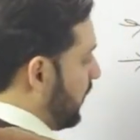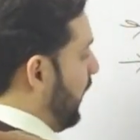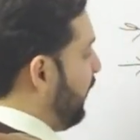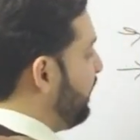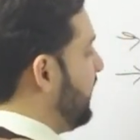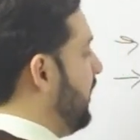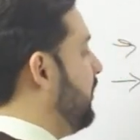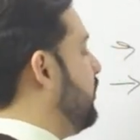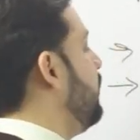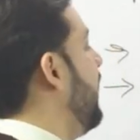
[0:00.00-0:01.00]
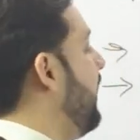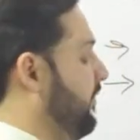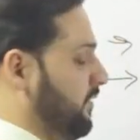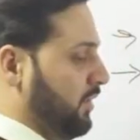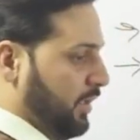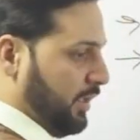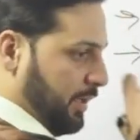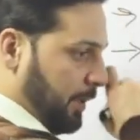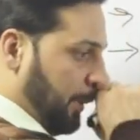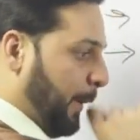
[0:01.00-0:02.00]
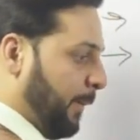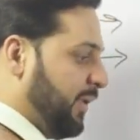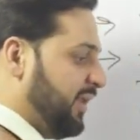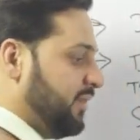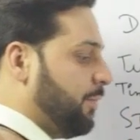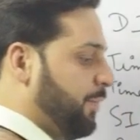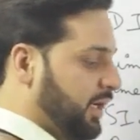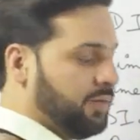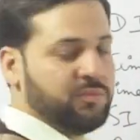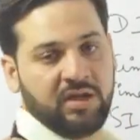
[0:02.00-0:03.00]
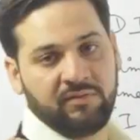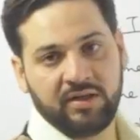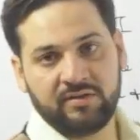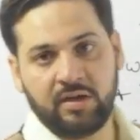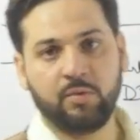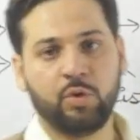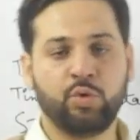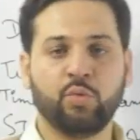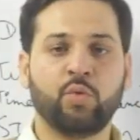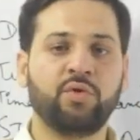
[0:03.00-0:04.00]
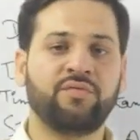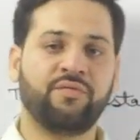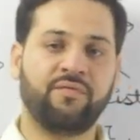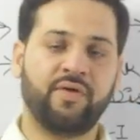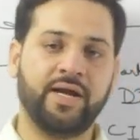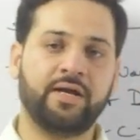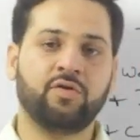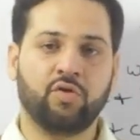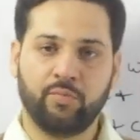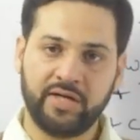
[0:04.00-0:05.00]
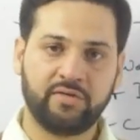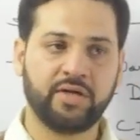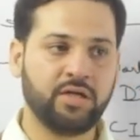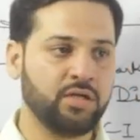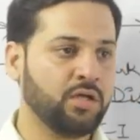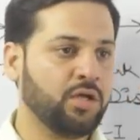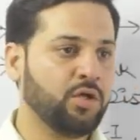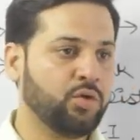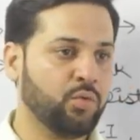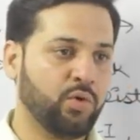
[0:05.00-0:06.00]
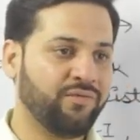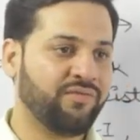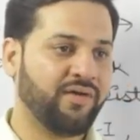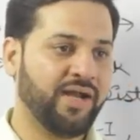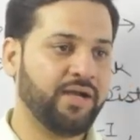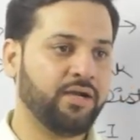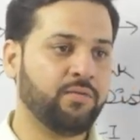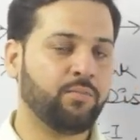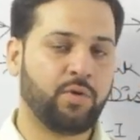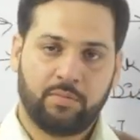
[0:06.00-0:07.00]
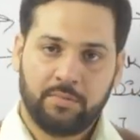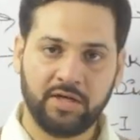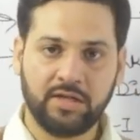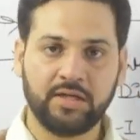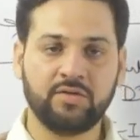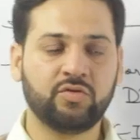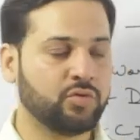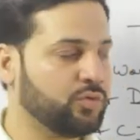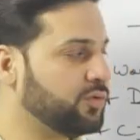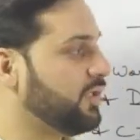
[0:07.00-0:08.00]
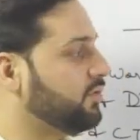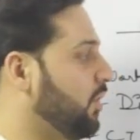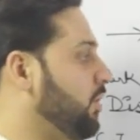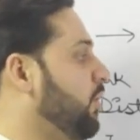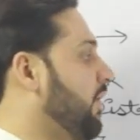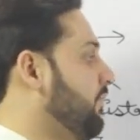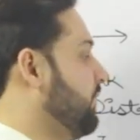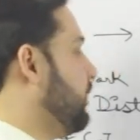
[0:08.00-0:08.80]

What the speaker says: the kind of syllabus you have. Normally in the prelims level exam, you won't find geometry, you won't find probability. So that's all you have